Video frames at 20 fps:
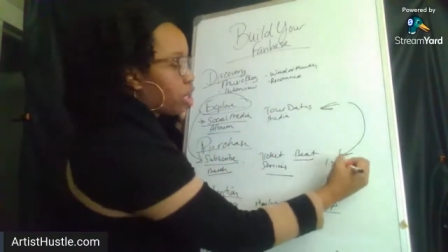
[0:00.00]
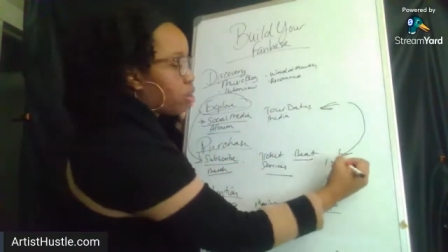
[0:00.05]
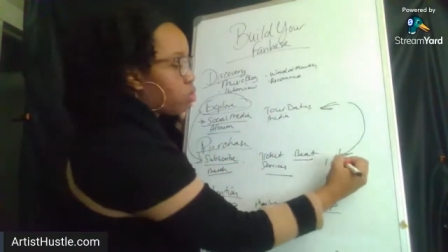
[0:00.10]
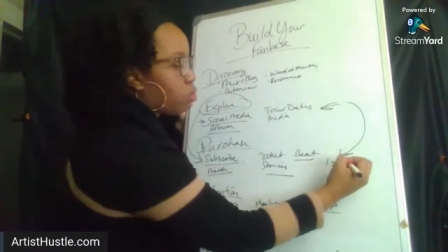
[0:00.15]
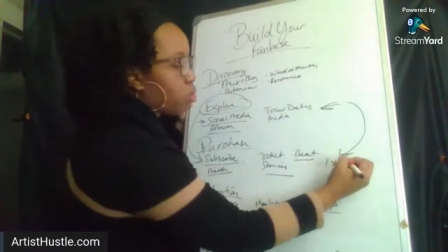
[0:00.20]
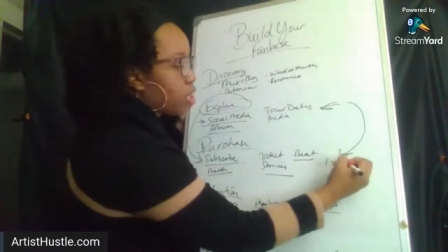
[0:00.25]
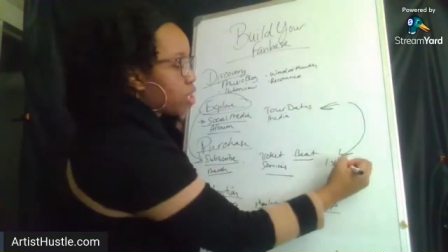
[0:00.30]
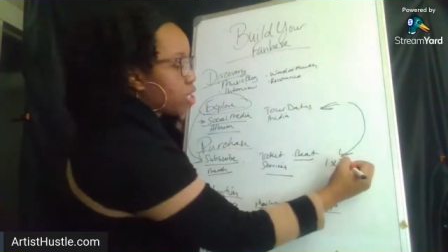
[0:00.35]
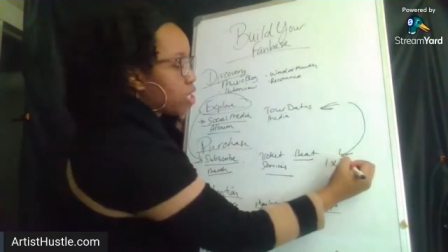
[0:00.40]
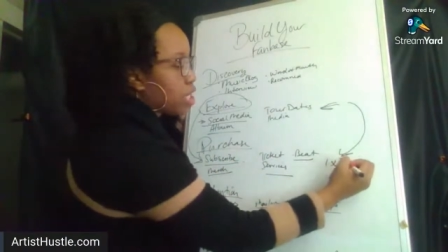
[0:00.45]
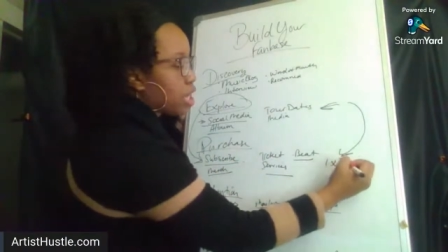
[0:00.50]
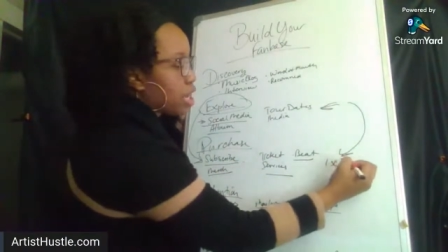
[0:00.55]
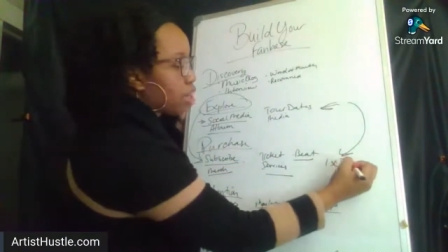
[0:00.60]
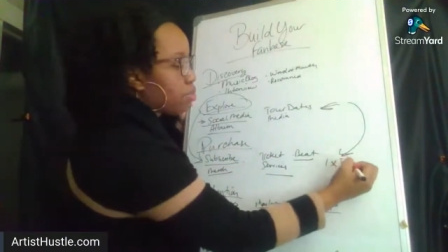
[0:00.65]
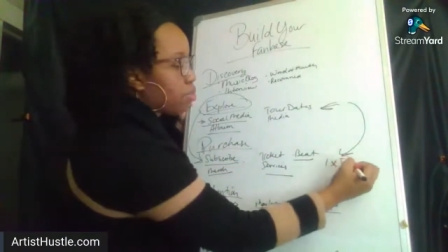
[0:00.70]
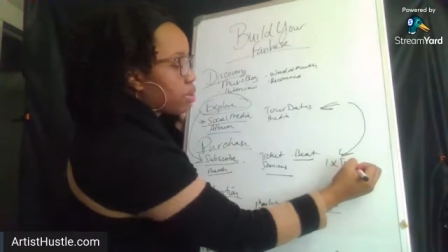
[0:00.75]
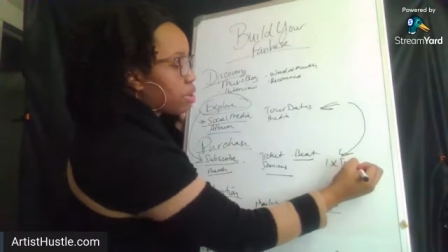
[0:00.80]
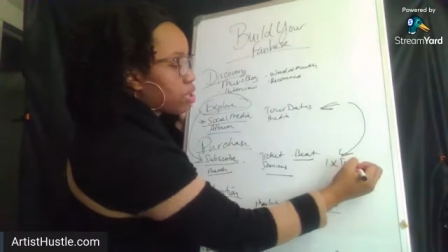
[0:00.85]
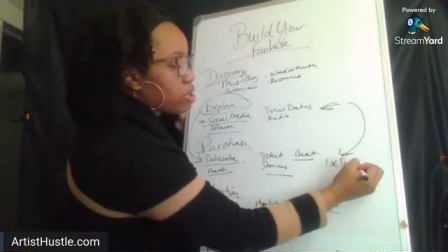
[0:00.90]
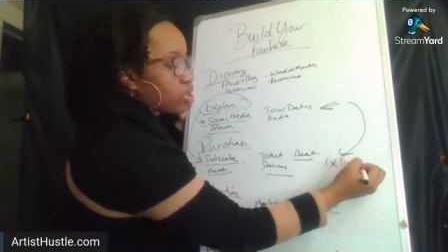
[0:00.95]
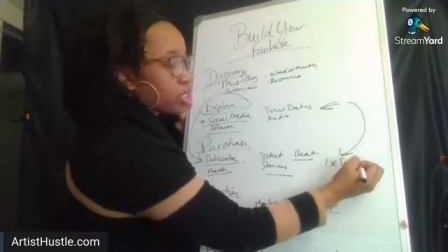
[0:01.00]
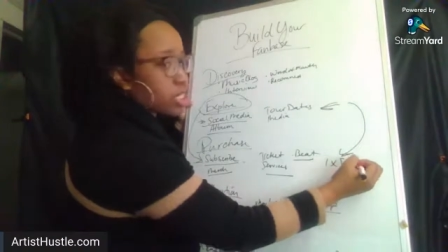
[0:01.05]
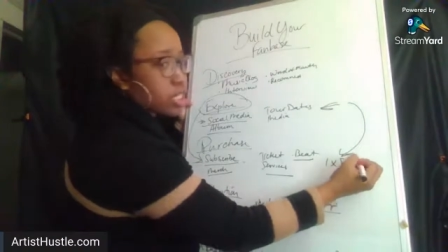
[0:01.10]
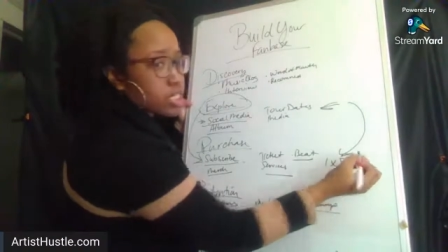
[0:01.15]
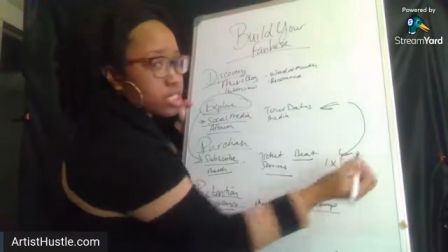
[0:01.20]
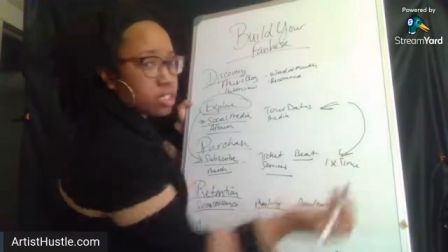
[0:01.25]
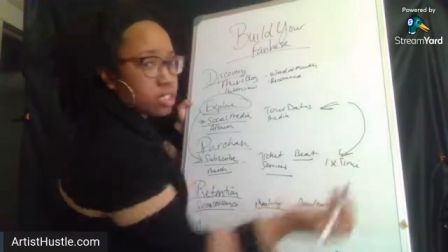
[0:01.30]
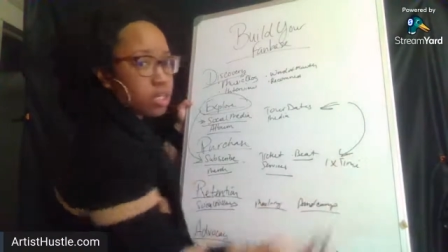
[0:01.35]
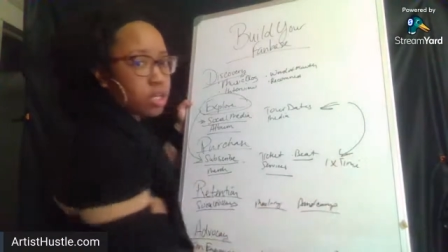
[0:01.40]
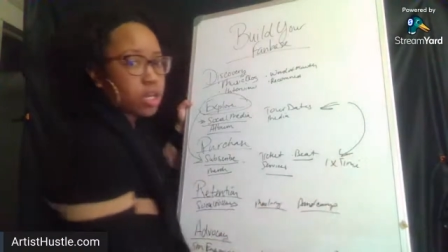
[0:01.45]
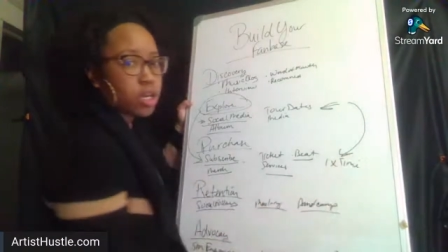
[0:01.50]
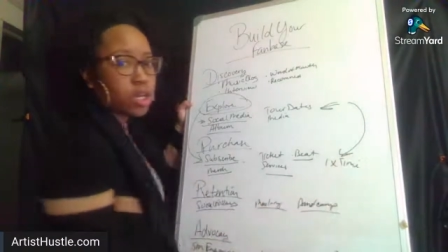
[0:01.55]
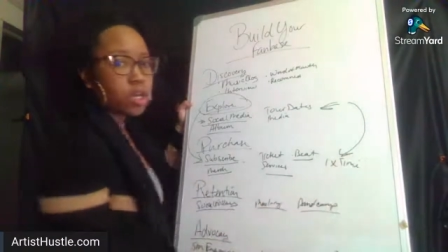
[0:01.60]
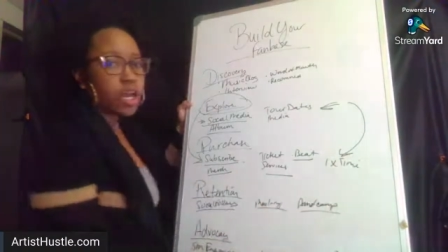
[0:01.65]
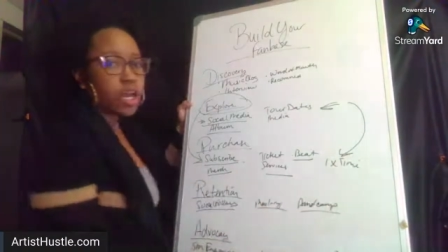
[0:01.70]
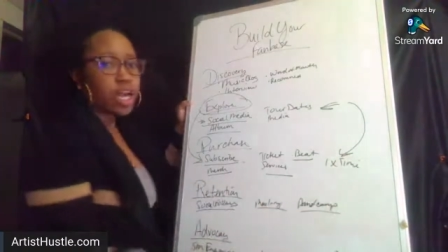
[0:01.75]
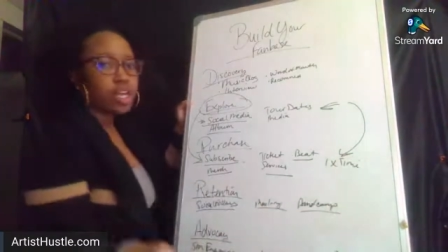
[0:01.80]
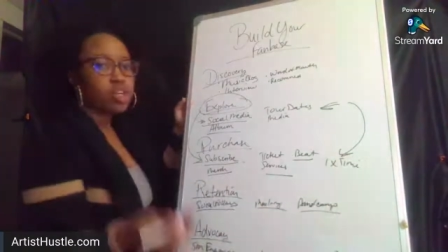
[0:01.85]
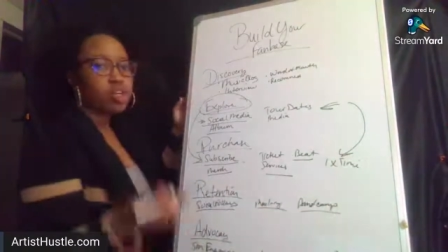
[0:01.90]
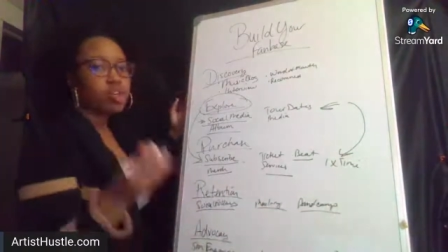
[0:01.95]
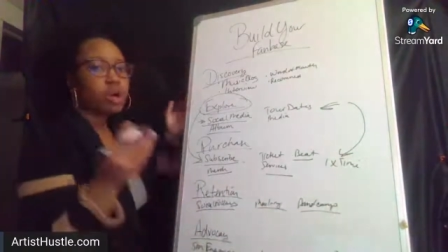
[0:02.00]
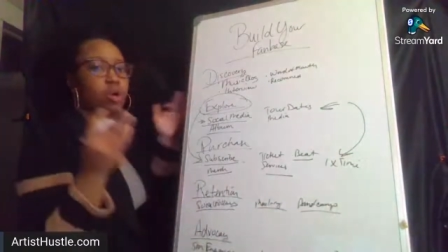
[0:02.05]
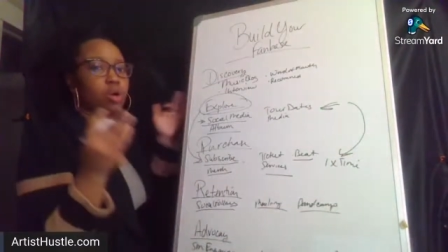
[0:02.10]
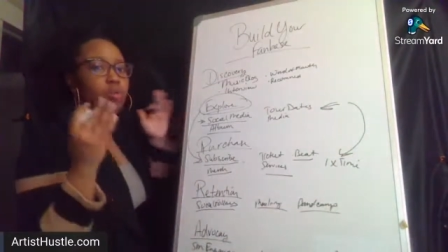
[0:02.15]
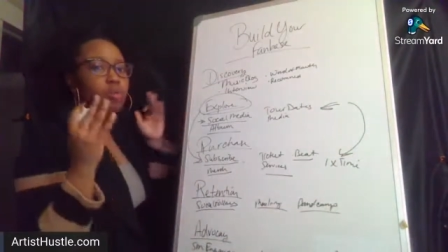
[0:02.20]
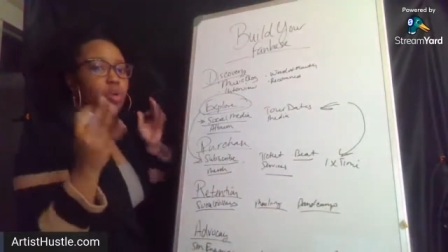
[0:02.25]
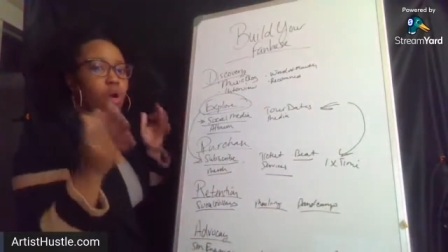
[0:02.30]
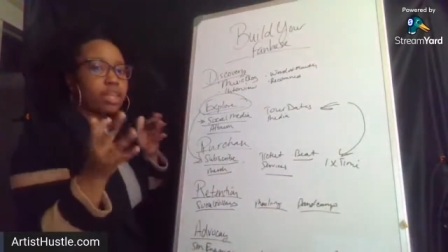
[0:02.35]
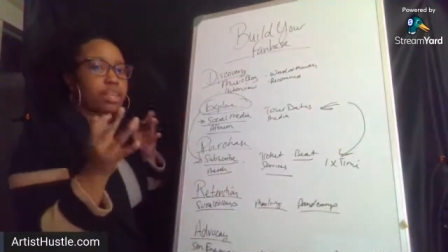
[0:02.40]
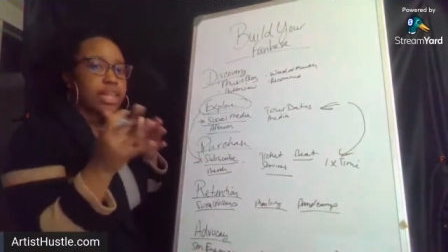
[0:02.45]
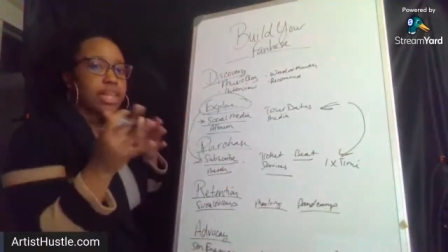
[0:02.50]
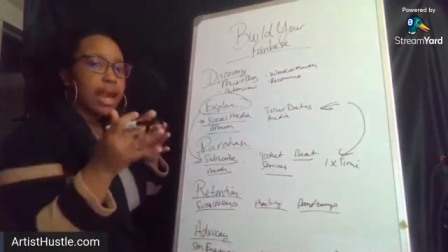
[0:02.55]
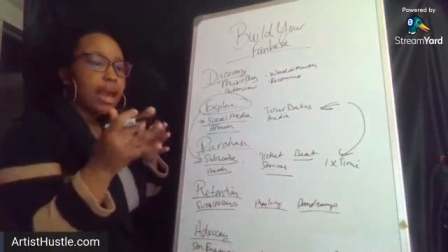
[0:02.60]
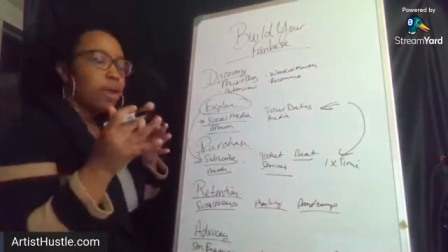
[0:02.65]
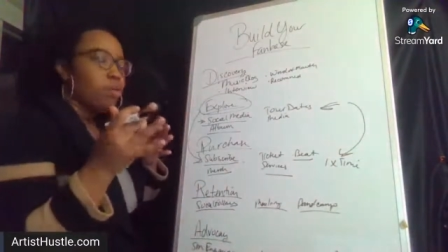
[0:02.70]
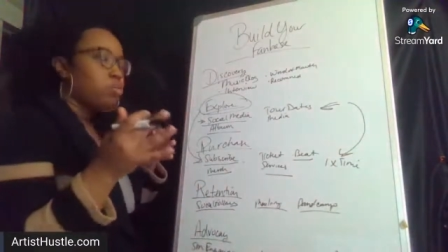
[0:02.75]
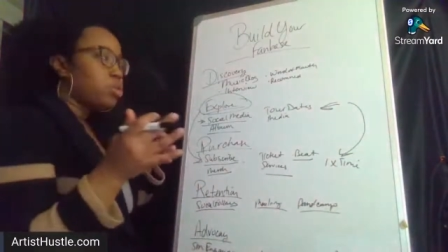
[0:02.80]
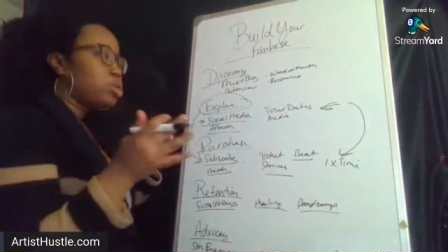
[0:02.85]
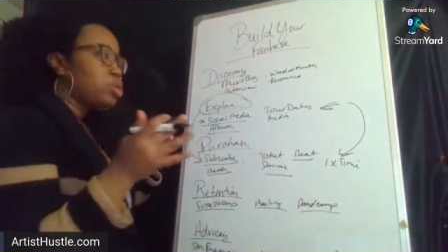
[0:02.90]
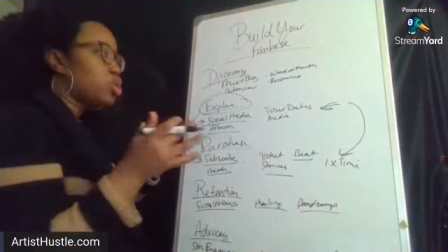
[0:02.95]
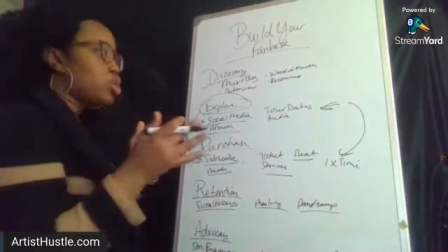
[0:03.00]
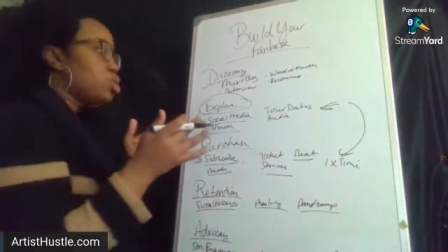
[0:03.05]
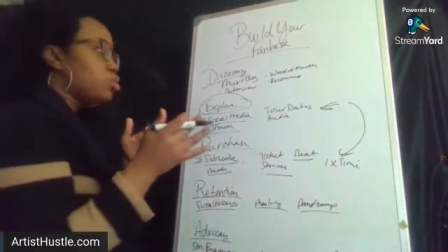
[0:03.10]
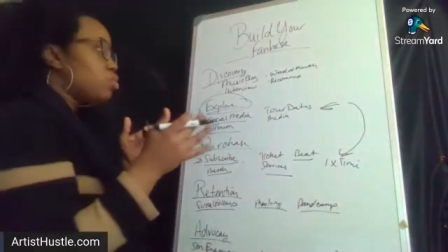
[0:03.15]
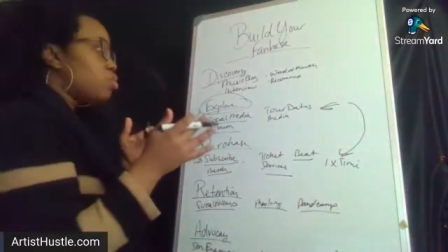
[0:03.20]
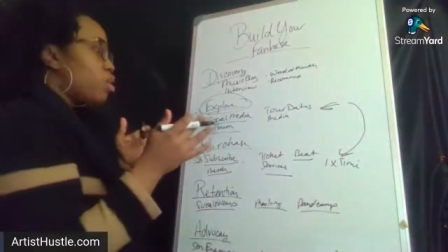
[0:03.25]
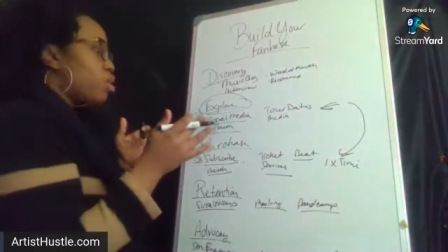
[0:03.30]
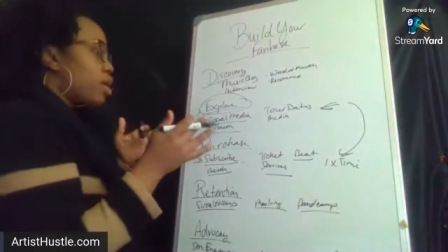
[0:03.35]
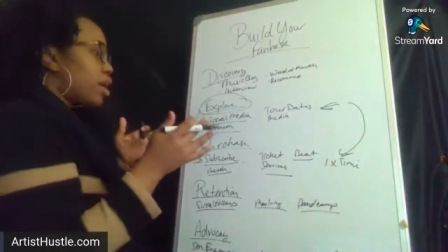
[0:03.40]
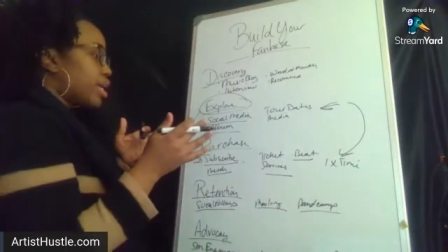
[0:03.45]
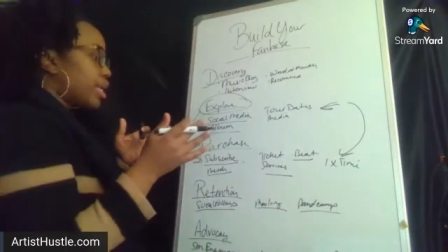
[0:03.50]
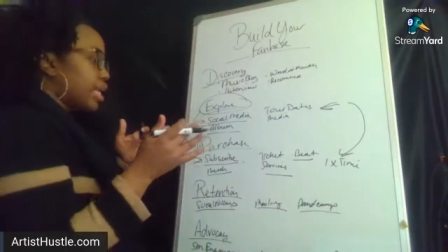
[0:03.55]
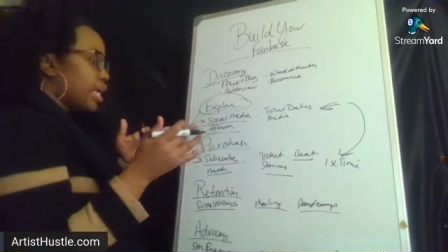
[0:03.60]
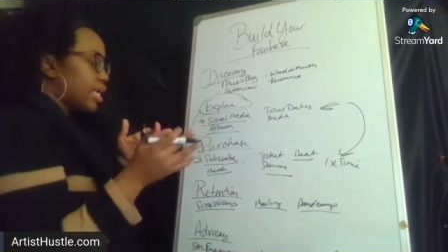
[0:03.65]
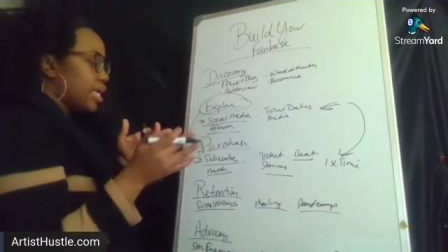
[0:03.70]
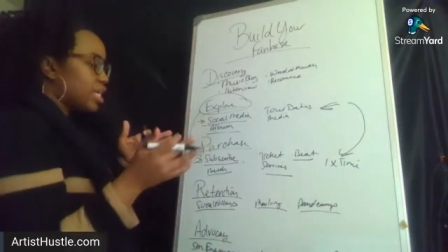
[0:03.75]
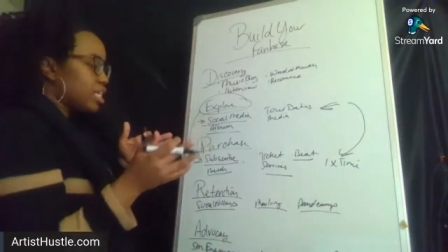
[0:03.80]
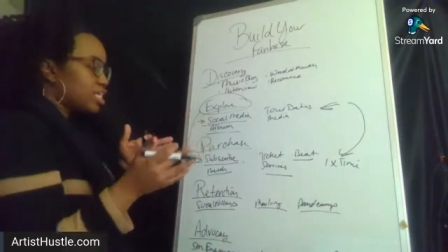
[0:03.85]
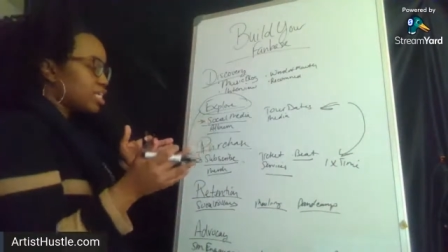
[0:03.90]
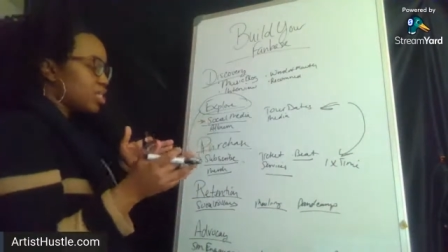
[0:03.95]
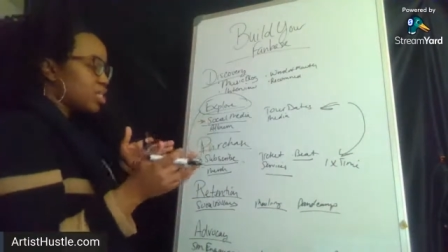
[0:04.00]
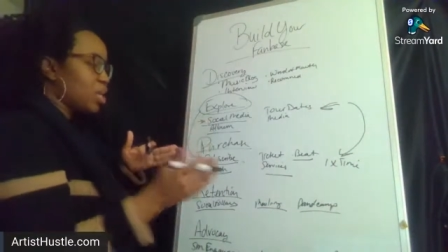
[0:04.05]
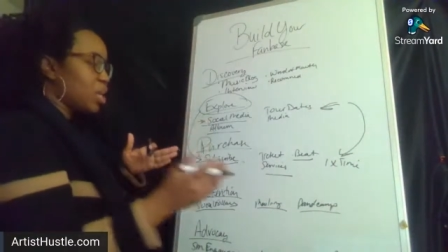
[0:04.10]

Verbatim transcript: A one-time purchase. And you don't want that. What you want is